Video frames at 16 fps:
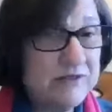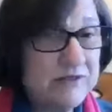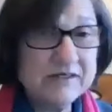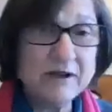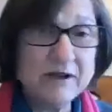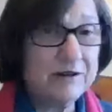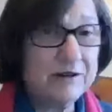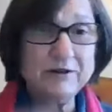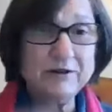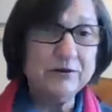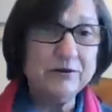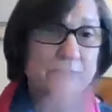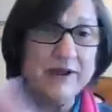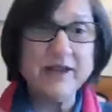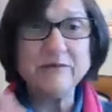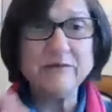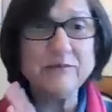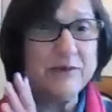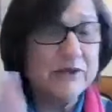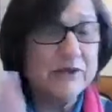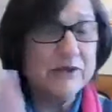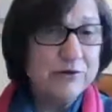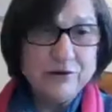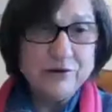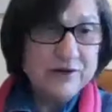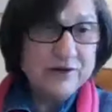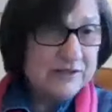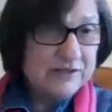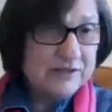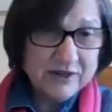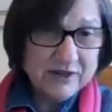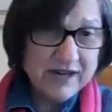kind of, you know, grandmother units
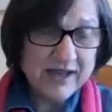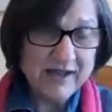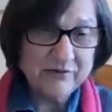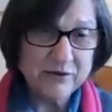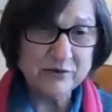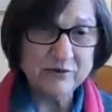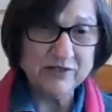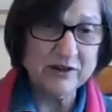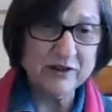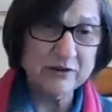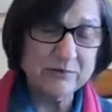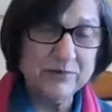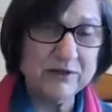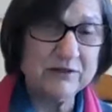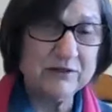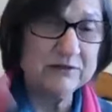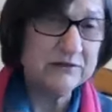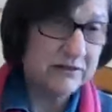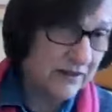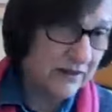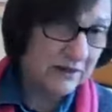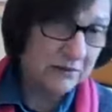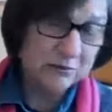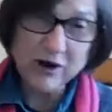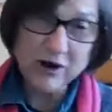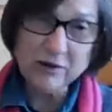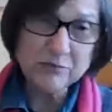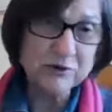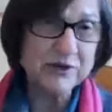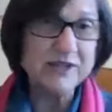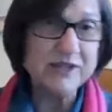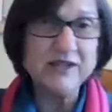or what have you that are built on a
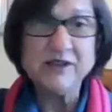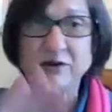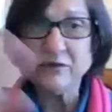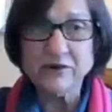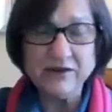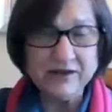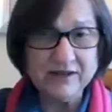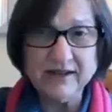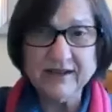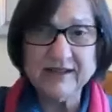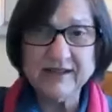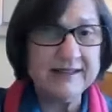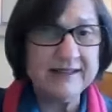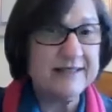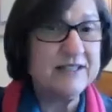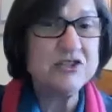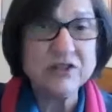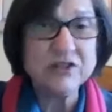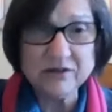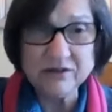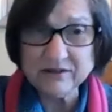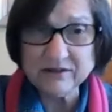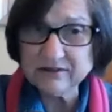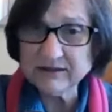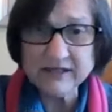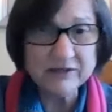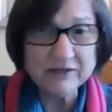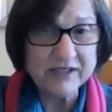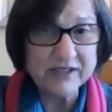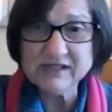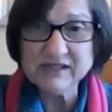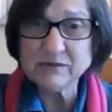property or an, an additional
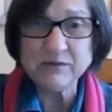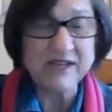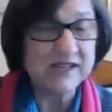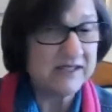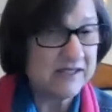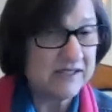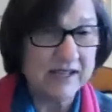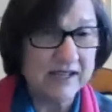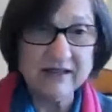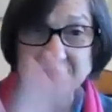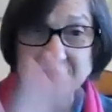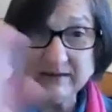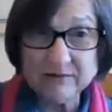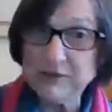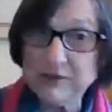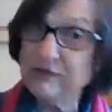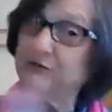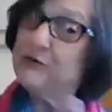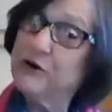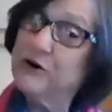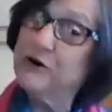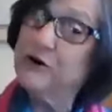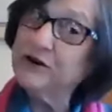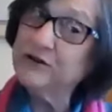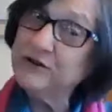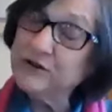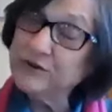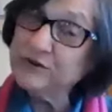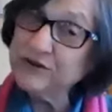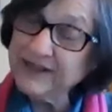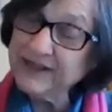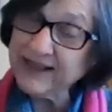living space that before you
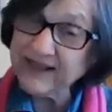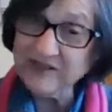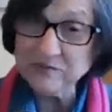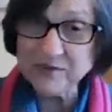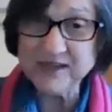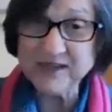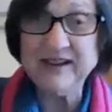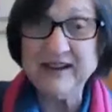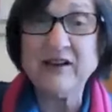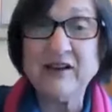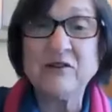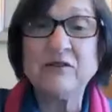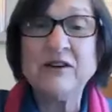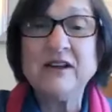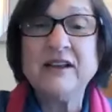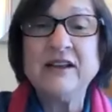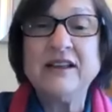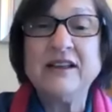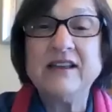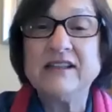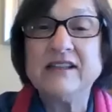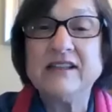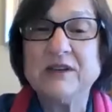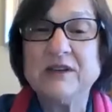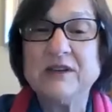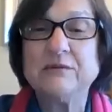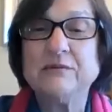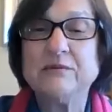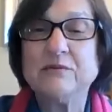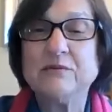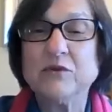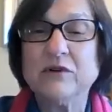couldn't have, but now it's
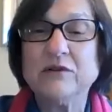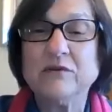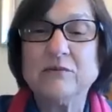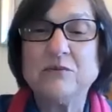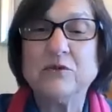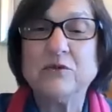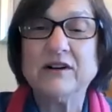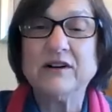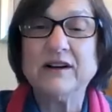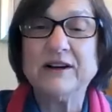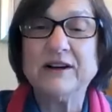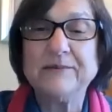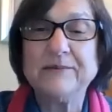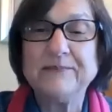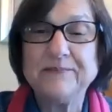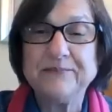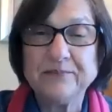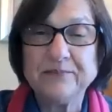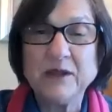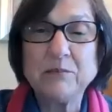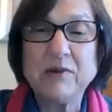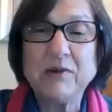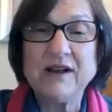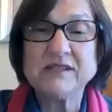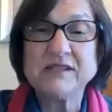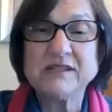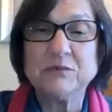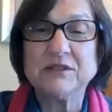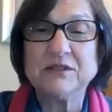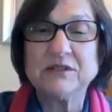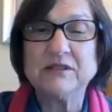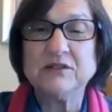become more, more um, possible
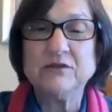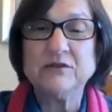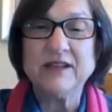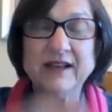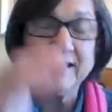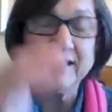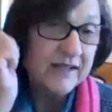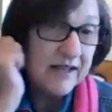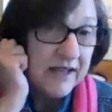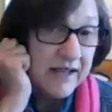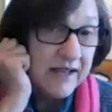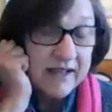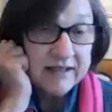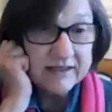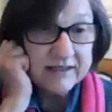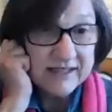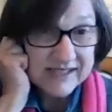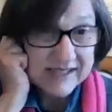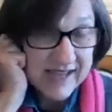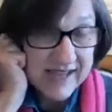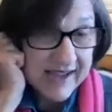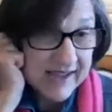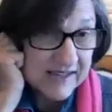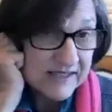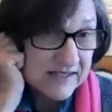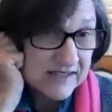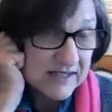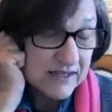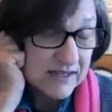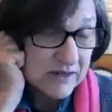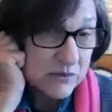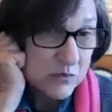to do that. Let's ask
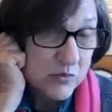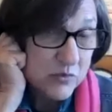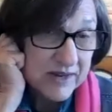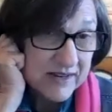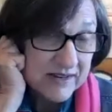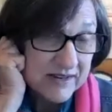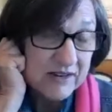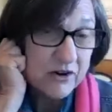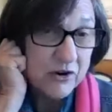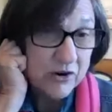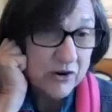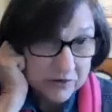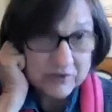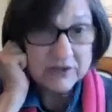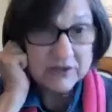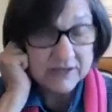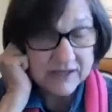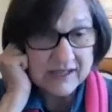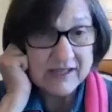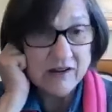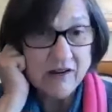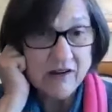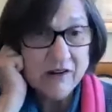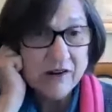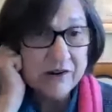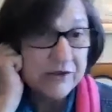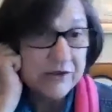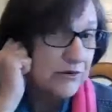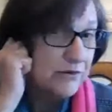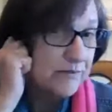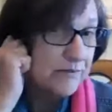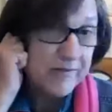uh, what currently are
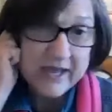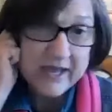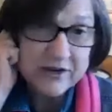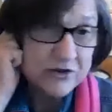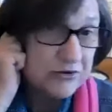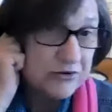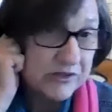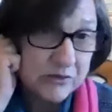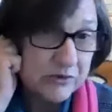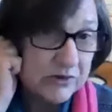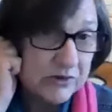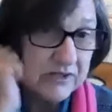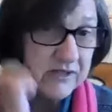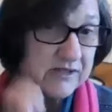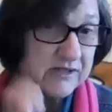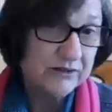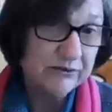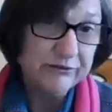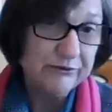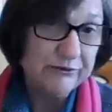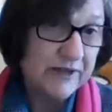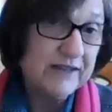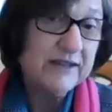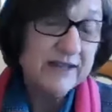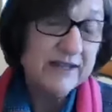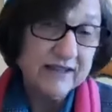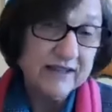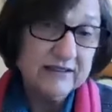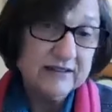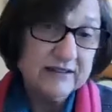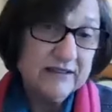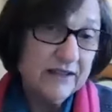your major sources of
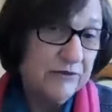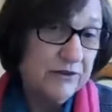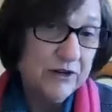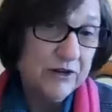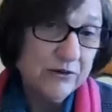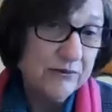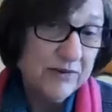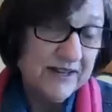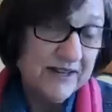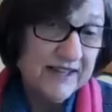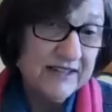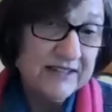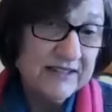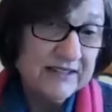funding, if you don't mind?